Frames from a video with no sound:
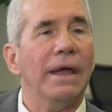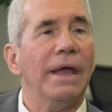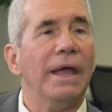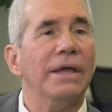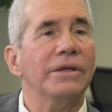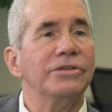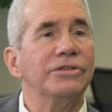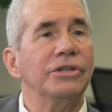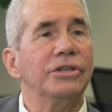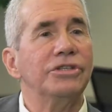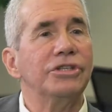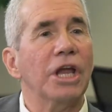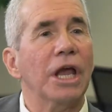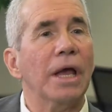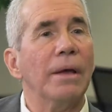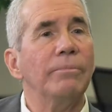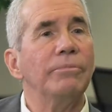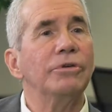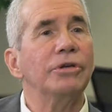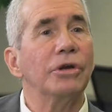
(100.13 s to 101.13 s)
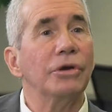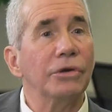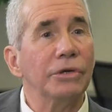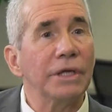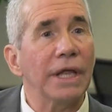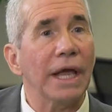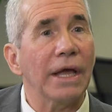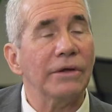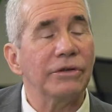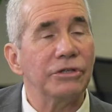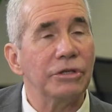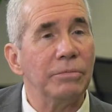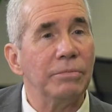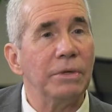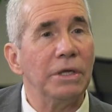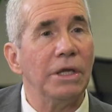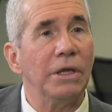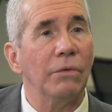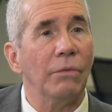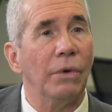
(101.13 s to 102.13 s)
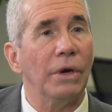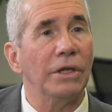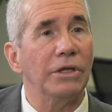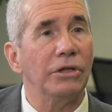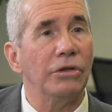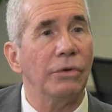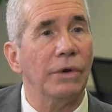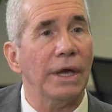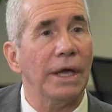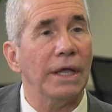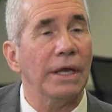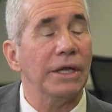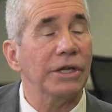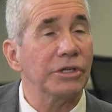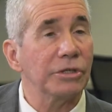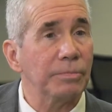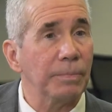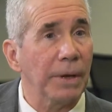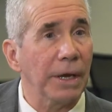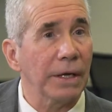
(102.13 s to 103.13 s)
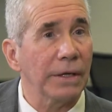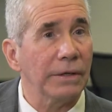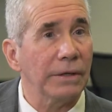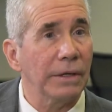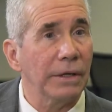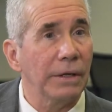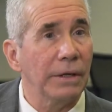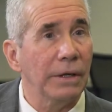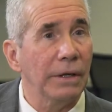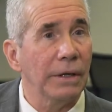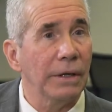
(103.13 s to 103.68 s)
Has the job turned out to be what you had expected?